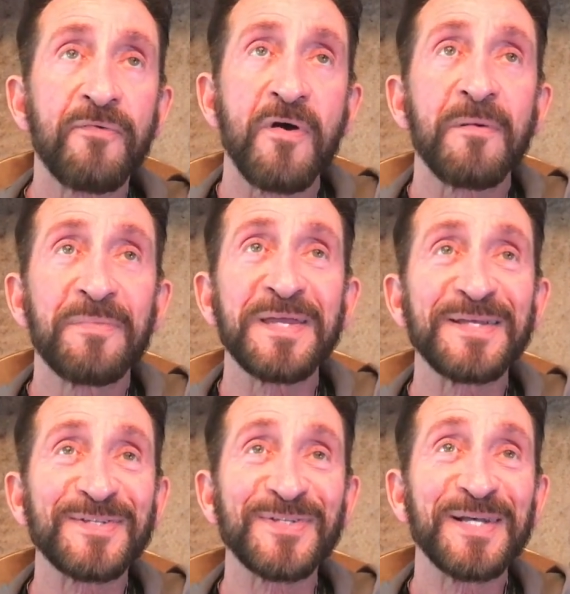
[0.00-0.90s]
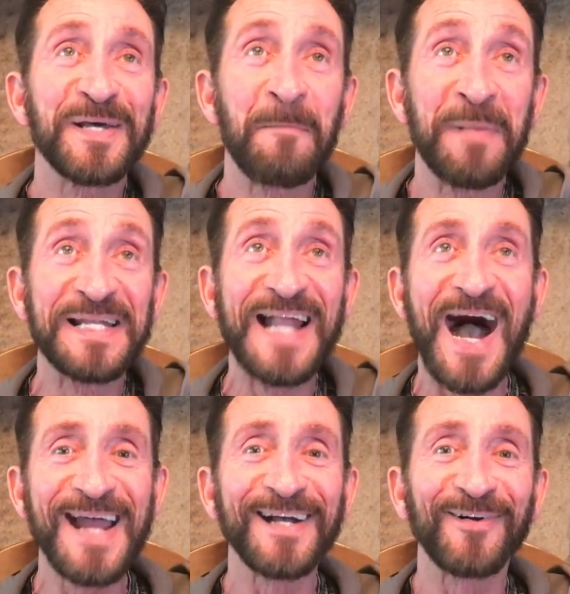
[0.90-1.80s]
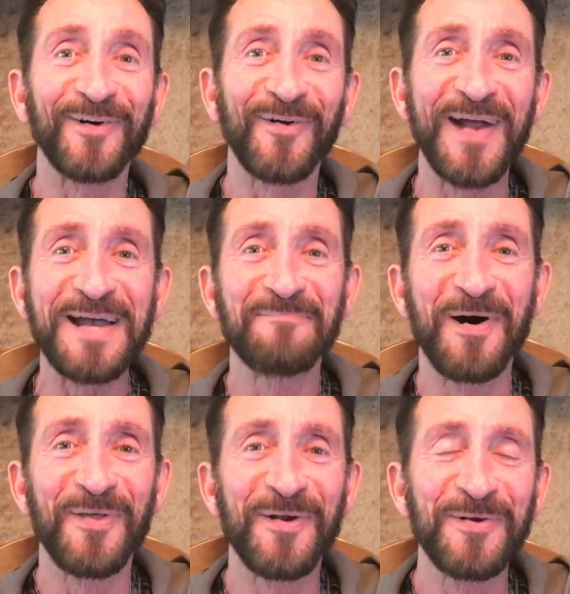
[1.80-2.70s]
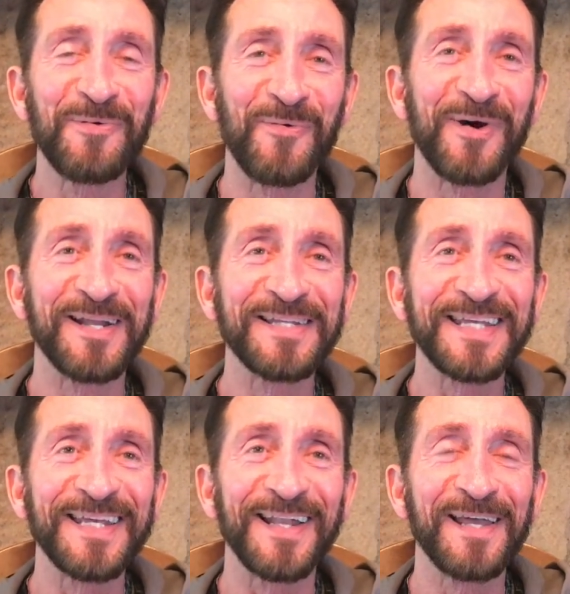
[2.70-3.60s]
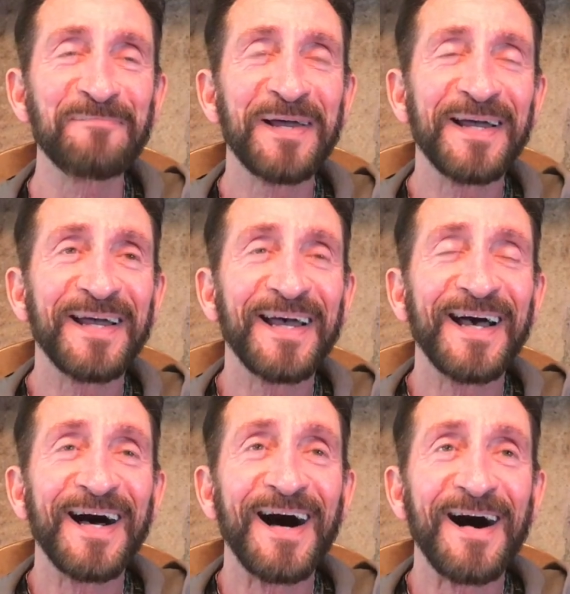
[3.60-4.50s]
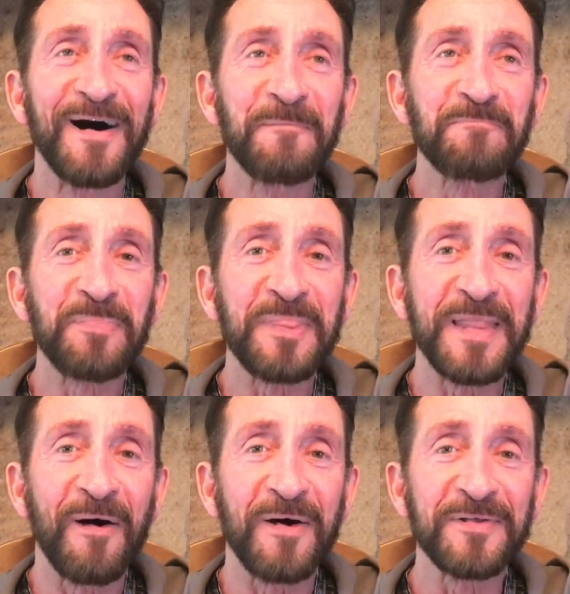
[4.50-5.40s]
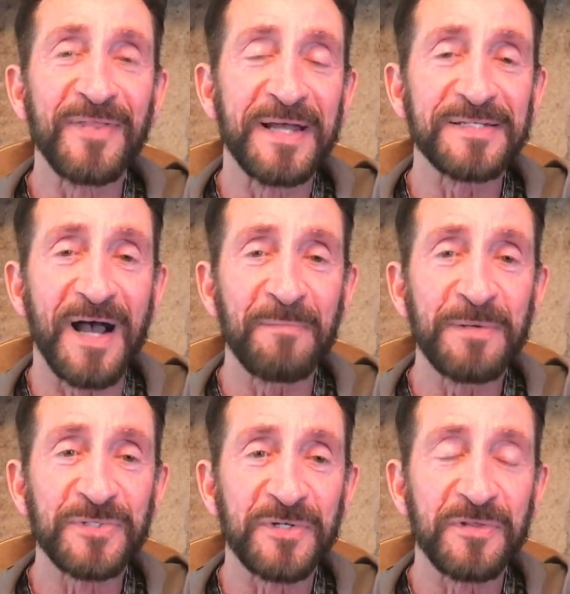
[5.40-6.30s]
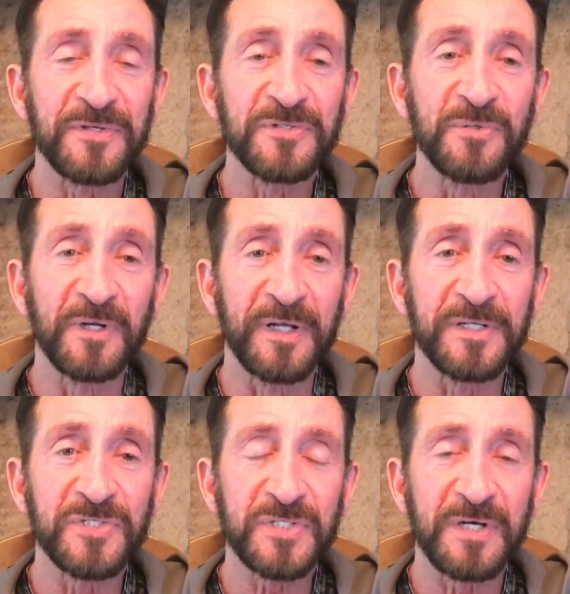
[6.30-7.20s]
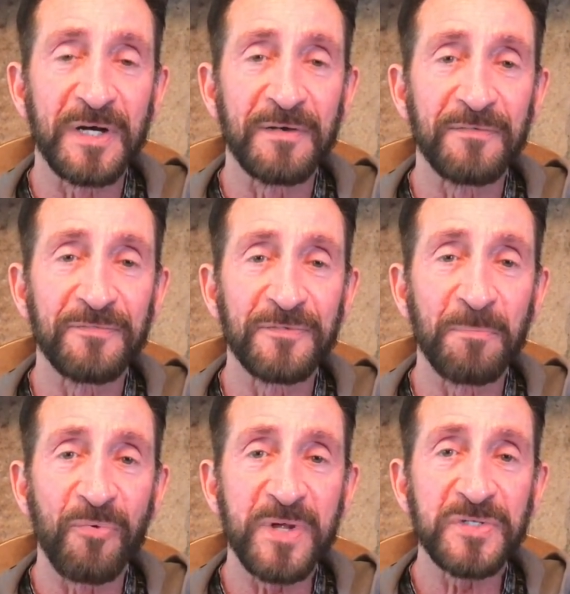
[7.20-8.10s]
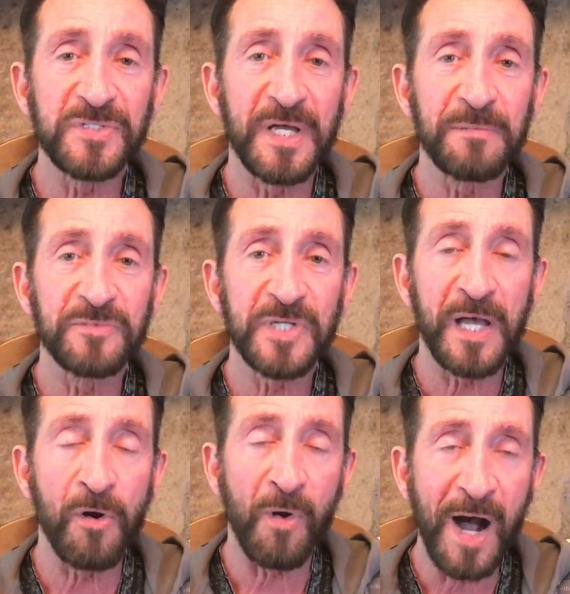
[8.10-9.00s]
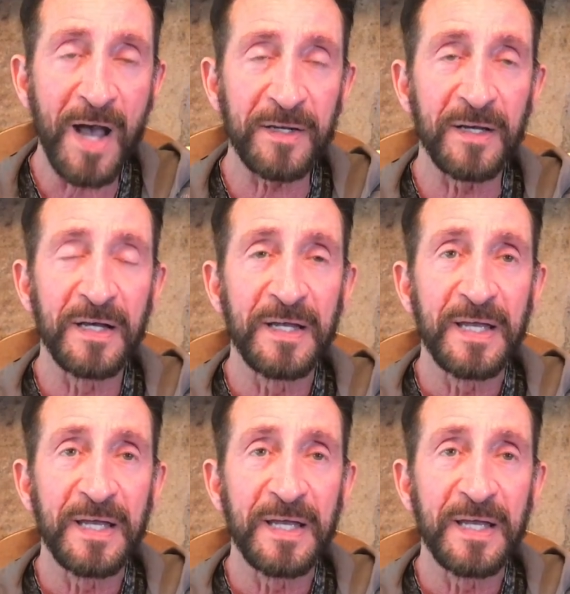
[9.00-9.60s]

from his maniacal grandmother who wanted to kill him. Mm-hmm. Uh, now, under that time, he was under the tutelage of the priest named Jehoiada.